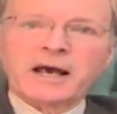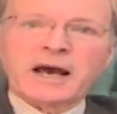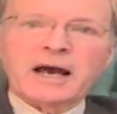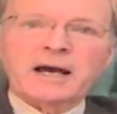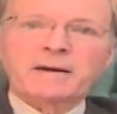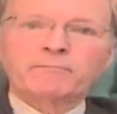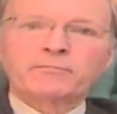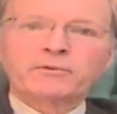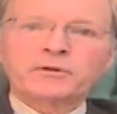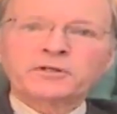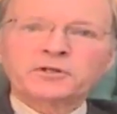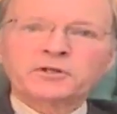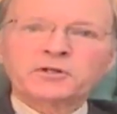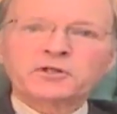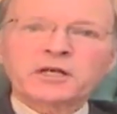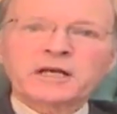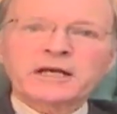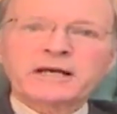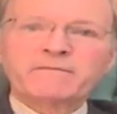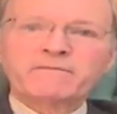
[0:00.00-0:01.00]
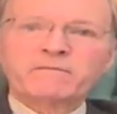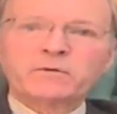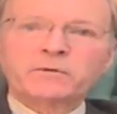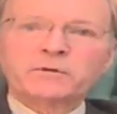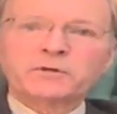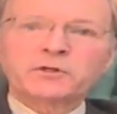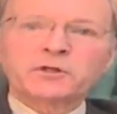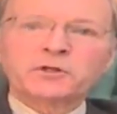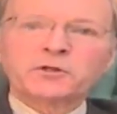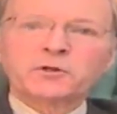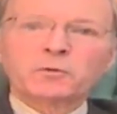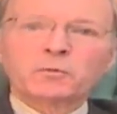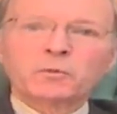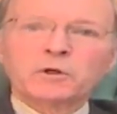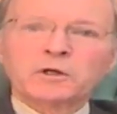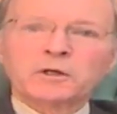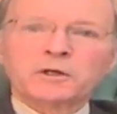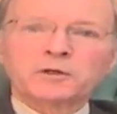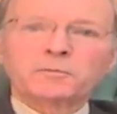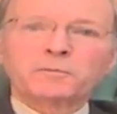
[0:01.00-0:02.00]
and Britain's influence in the
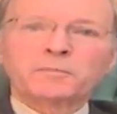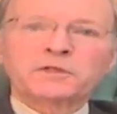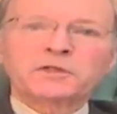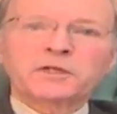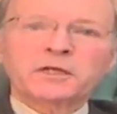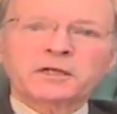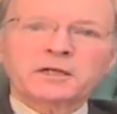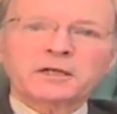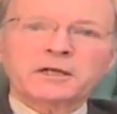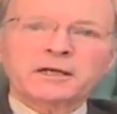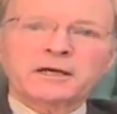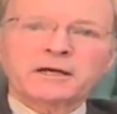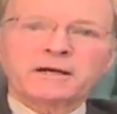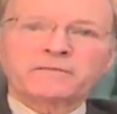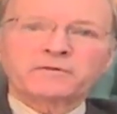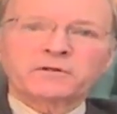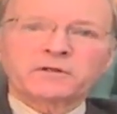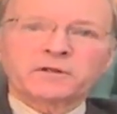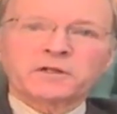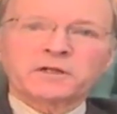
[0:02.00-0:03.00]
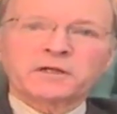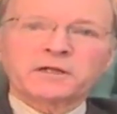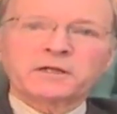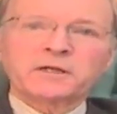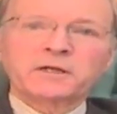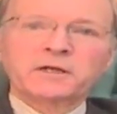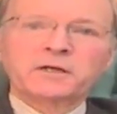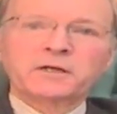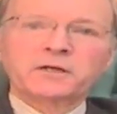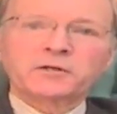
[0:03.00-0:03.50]
world, particularly after the